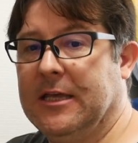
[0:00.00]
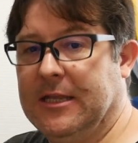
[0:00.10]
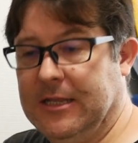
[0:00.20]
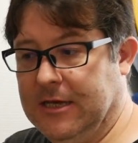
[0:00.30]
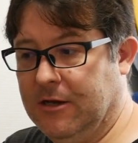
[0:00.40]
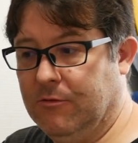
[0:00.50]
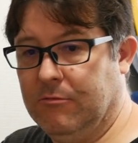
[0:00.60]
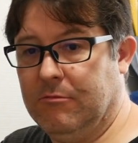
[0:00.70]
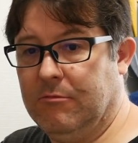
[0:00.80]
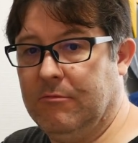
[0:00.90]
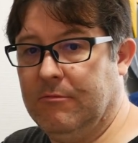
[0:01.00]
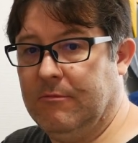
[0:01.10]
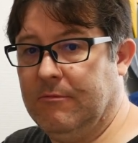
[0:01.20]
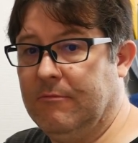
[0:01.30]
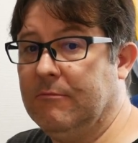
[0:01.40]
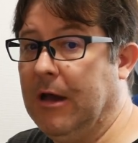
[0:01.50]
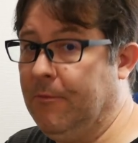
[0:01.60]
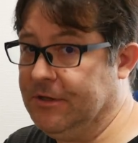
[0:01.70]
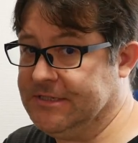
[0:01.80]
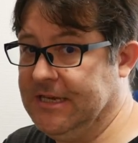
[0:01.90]
Now, I'm
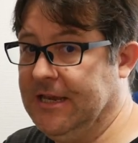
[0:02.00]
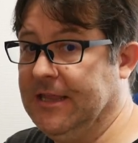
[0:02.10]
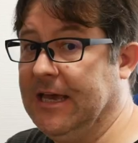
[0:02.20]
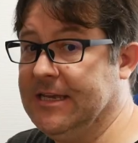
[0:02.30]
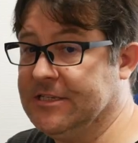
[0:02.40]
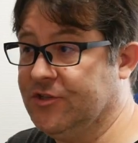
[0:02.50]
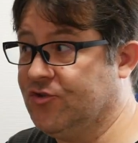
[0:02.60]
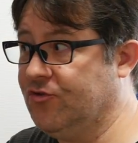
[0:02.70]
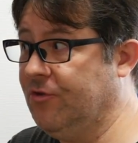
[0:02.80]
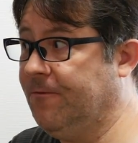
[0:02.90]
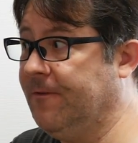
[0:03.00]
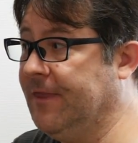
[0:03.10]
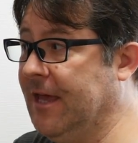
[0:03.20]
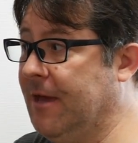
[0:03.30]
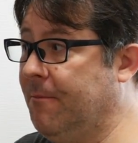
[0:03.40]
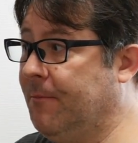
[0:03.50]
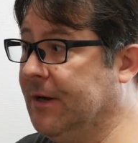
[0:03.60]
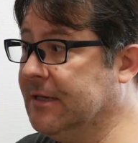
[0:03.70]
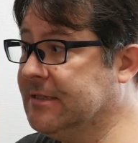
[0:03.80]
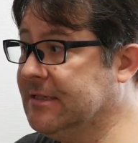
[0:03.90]
not saying that isn't true for them,
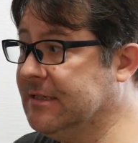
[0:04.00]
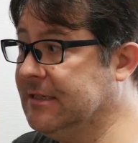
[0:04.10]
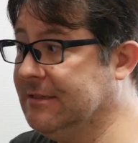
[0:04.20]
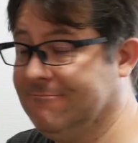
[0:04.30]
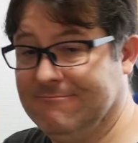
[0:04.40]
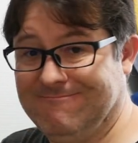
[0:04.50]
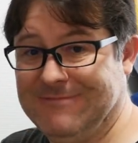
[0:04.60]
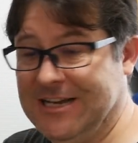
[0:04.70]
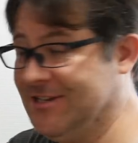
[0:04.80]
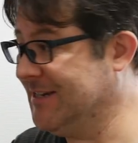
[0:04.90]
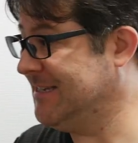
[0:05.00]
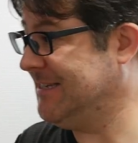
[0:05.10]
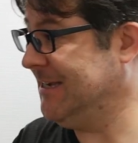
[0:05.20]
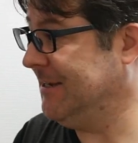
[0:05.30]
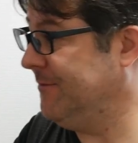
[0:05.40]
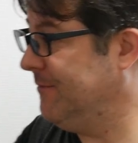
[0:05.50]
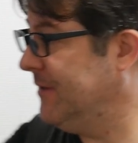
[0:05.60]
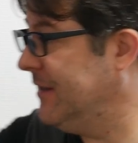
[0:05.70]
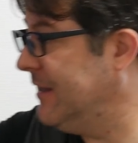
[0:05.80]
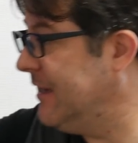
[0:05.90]
but as you can see,
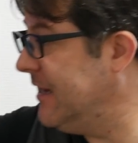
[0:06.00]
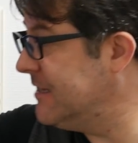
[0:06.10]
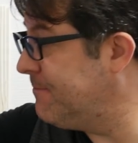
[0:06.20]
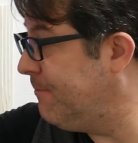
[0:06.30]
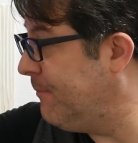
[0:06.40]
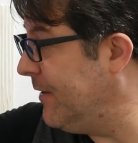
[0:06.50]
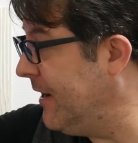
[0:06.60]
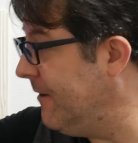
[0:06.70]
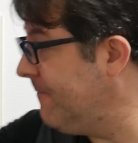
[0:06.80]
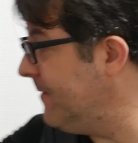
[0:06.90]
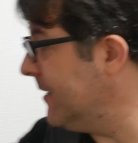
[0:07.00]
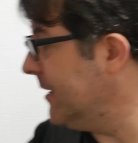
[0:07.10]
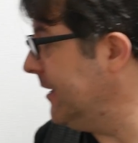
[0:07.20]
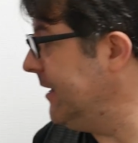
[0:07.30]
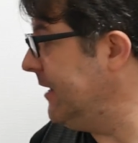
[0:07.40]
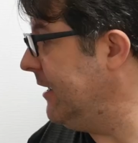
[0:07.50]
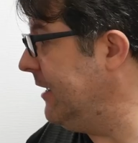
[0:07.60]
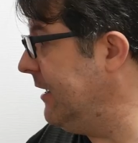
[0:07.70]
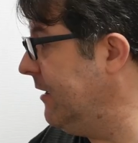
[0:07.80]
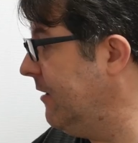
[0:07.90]
it's perfectly
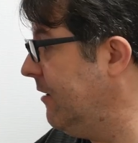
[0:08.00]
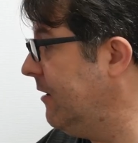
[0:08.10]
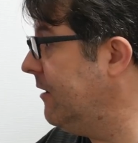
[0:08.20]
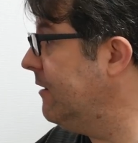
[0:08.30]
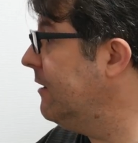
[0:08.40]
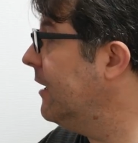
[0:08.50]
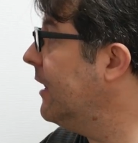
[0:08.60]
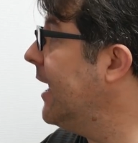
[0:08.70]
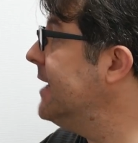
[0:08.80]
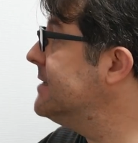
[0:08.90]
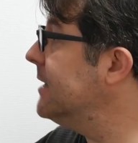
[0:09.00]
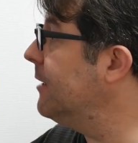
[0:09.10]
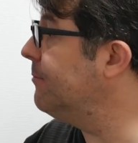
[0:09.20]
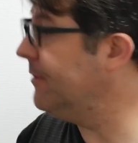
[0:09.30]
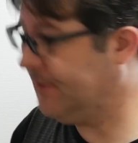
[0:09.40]
lined up.